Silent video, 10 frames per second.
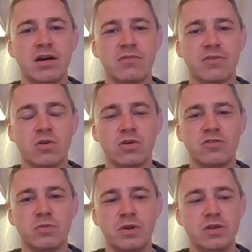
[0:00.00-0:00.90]
Of
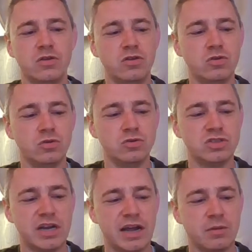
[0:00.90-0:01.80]
course, when you
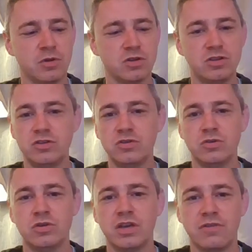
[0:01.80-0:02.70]
use an animal,
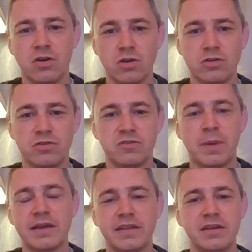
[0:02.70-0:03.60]
you give it all the
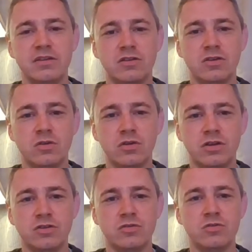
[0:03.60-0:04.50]
respect that you do,
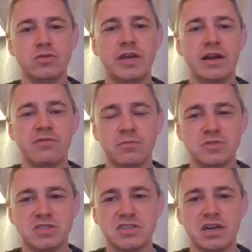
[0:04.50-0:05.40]
and you get it from
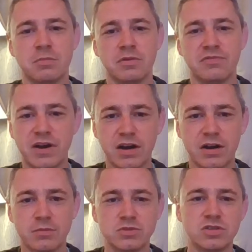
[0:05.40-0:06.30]
sustainable
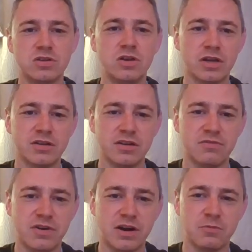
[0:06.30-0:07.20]
farms. You look into the
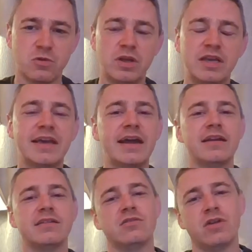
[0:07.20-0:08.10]
farms, you get
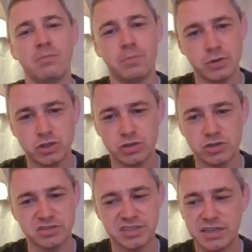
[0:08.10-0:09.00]
it, the right
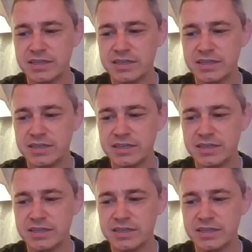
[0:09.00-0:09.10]
butchers,